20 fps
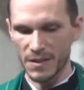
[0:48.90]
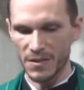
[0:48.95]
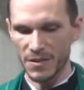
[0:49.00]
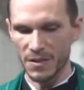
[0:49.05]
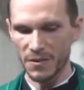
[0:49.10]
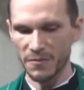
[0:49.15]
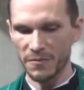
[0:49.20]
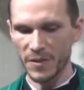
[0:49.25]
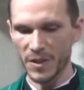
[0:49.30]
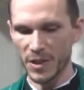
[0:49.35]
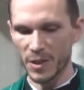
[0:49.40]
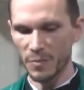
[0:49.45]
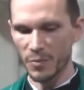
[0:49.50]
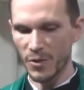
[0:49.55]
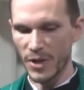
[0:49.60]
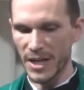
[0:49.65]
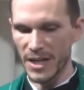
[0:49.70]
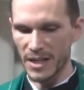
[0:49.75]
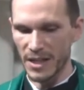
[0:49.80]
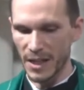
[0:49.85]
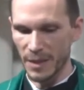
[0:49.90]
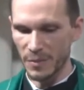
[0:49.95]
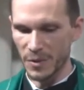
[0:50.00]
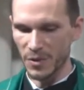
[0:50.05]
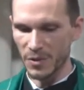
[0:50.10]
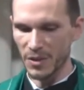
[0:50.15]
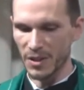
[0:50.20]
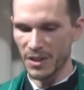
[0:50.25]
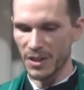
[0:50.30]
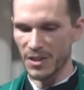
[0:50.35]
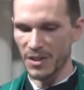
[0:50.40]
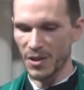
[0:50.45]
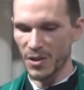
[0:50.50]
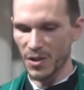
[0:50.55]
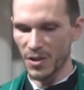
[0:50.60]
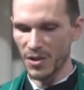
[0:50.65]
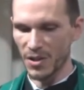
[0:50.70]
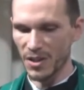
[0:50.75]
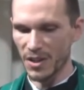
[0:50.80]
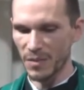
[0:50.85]
So Philip ran up to it and
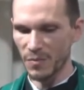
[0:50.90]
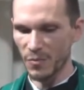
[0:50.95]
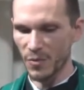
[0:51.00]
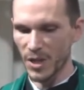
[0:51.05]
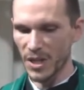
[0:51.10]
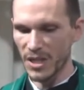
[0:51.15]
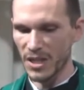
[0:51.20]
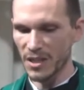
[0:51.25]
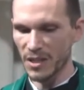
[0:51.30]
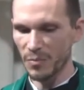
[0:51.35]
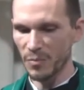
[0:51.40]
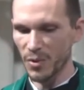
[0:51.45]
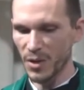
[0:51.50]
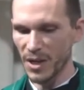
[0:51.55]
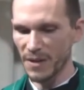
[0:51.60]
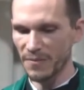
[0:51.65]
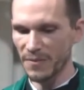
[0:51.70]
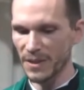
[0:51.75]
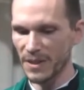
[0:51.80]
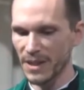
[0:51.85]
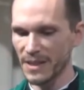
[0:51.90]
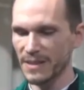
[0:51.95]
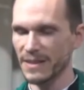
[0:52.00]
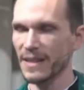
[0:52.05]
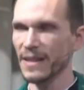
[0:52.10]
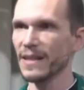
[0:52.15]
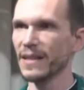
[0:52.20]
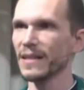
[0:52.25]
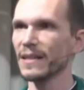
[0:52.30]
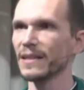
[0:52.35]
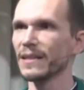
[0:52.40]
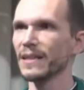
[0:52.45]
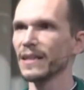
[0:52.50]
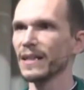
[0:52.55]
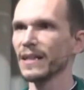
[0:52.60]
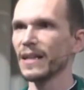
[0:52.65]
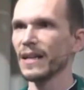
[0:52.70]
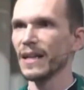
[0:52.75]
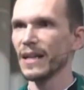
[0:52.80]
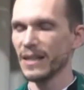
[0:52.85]
heard him reading the prophet Isaiah,
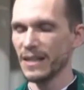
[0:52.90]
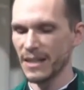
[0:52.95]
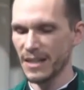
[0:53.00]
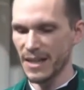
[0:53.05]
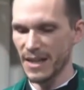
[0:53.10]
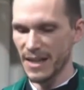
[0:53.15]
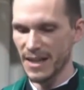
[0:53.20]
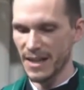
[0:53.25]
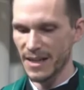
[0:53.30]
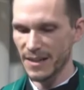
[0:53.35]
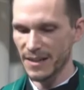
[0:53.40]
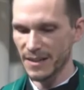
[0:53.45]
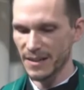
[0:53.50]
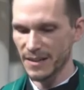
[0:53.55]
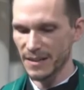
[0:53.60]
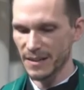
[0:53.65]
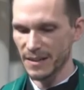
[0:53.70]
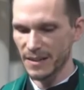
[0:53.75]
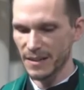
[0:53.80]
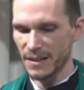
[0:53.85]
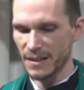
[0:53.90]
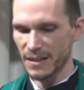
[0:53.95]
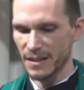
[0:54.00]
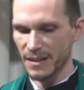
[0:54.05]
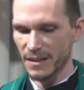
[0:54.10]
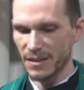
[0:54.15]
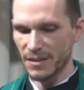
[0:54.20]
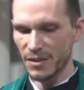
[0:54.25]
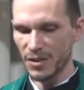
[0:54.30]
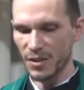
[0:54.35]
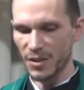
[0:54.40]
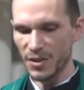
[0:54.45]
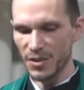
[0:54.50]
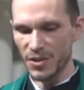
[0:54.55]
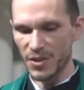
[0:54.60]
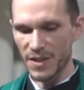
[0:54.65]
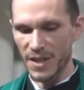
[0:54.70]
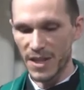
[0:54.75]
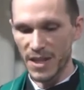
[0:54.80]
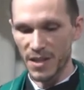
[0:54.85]
and he asked, Do you
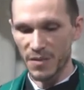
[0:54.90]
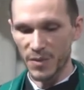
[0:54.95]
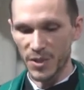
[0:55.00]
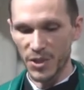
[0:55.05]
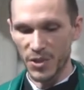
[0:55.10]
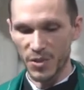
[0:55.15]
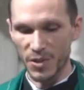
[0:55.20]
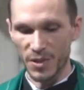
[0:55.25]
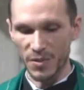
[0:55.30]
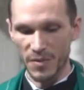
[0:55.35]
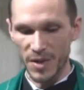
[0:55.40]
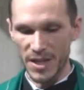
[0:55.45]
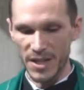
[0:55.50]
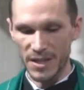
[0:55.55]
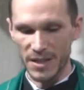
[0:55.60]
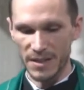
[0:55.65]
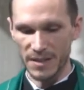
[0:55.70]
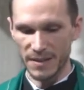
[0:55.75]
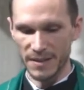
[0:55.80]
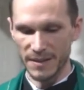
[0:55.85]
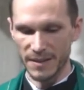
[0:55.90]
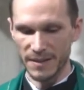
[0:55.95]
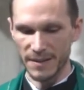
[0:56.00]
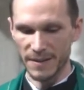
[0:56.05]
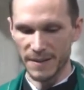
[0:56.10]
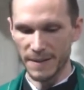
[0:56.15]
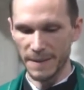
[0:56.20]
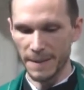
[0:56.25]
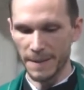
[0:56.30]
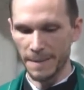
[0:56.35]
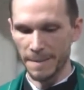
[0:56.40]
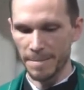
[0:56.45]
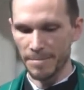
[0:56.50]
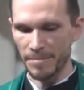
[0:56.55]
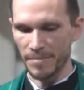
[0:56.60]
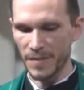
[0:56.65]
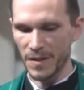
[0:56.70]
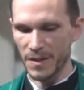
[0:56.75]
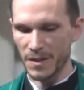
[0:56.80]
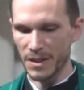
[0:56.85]
understand what you are reading?
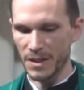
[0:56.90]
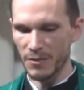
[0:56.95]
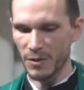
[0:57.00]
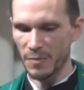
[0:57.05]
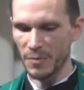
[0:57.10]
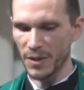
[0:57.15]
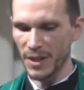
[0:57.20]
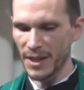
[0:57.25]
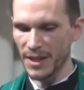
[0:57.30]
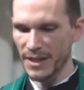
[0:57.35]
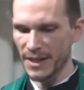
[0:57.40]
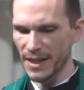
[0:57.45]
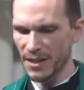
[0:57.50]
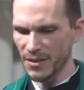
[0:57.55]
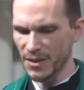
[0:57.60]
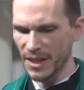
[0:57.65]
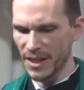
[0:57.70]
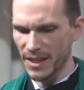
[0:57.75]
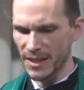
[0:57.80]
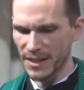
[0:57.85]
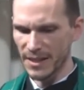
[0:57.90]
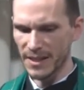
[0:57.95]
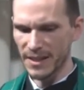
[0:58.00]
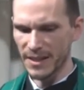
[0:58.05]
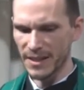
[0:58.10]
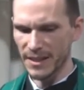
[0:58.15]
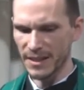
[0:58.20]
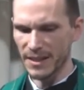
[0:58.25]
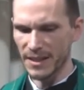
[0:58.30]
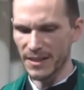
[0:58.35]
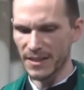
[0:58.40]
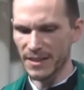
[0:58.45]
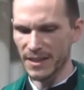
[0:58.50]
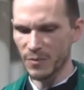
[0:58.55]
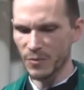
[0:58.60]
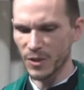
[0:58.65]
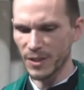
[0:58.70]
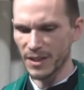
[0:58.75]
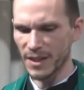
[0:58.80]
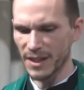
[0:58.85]
He replied, How can I unless
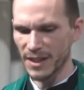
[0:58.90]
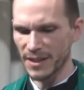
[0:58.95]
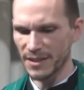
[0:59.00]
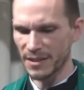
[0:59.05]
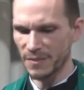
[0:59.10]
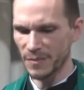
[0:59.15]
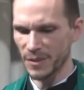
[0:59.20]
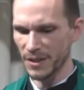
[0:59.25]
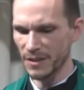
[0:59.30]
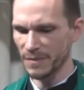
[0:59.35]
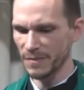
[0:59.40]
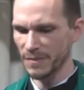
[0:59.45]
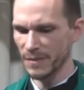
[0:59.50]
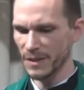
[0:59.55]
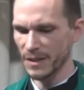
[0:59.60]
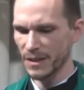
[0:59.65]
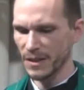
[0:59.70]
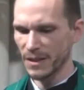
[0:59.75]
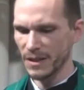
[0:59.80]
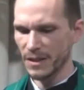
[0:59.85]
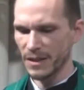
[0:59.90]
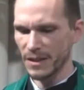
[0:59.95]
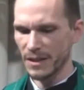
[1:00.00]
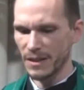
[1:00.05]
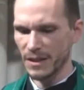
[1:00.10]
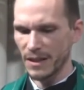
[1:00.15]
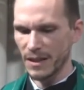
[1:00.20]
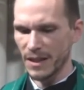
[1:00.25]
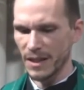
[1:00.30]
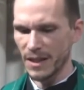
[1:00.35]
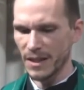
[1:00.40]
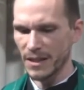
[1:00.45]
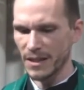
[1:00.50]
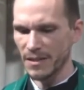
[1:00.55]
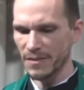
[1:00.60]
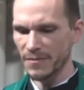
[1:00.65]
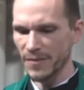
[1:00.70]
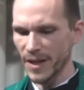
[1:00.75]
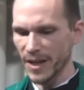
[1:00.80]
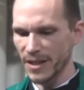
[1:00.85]
someone guides me? and
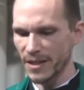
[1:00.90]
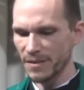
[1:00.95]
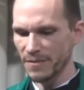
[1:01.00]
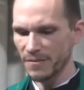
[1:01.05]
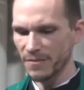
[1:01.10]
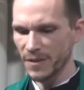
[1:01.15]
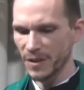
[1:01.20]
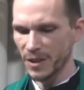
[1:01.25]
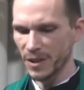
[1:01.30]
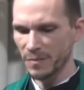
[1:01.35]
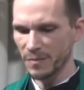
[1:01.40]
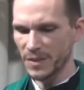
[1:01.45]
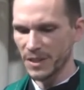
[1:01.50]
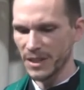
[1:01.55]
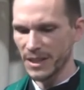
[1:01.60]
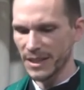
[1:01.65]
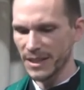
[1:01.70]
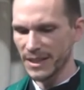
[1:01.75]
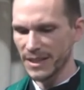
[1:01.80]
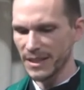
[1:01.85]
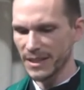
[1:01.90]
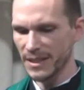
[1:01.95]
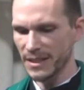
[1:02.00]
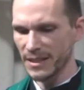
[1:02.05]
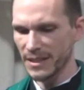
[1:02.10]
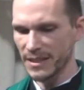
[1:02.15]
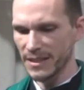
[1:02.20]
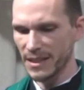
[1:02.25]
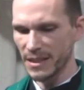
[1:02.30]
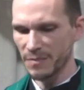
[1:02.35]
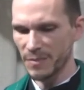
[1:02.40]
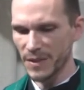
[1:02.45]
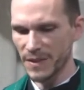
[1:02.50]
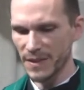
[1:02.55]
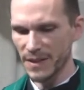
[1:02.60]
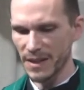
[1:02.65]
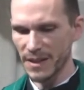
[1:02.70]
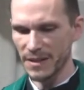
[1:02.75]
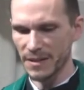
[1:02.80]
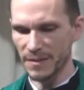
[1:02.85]
he invited Philip to get in and sit
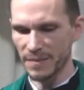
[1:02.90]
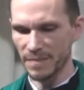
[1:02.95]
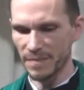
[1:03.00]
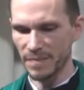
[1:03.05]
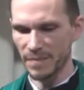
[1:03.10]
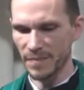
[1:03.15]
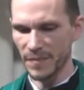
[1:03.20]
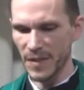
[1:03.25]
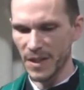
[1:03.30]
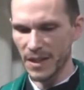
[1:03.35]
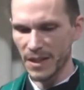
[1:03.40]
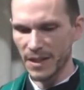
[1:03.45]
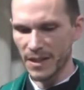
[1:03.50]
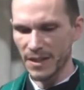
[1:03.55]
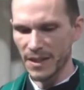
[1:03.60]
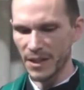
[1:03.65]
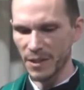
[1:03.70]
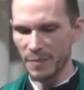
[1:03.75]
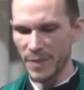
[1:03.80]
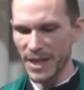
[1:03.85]
beside him. Now,